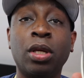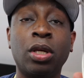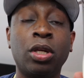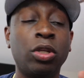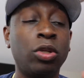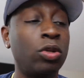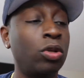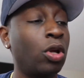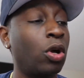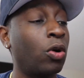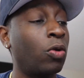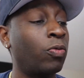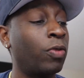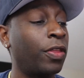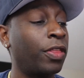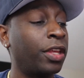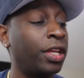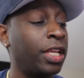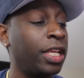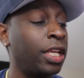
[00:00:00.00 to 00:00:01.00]
you know,
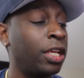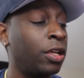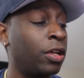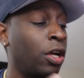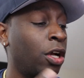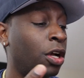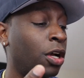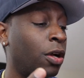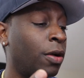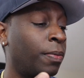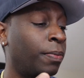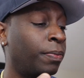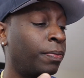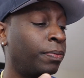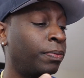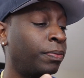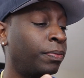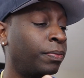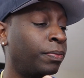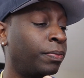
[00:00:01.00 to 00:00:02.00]
whether
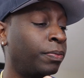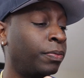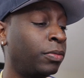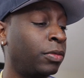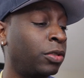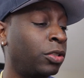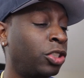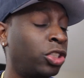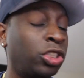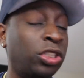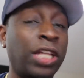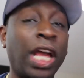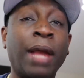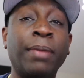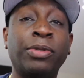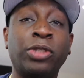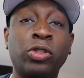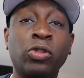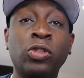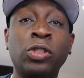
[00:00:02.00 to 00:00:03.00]
the
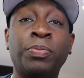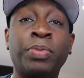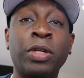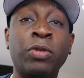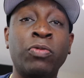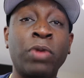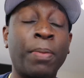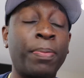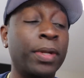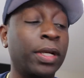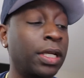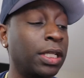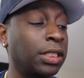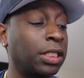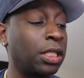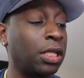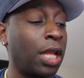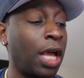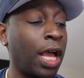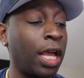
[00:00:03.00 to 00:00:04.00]
type shoes be
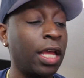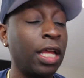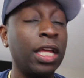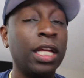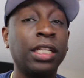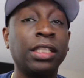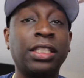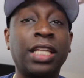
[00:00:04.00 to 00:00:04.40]
replicas or not.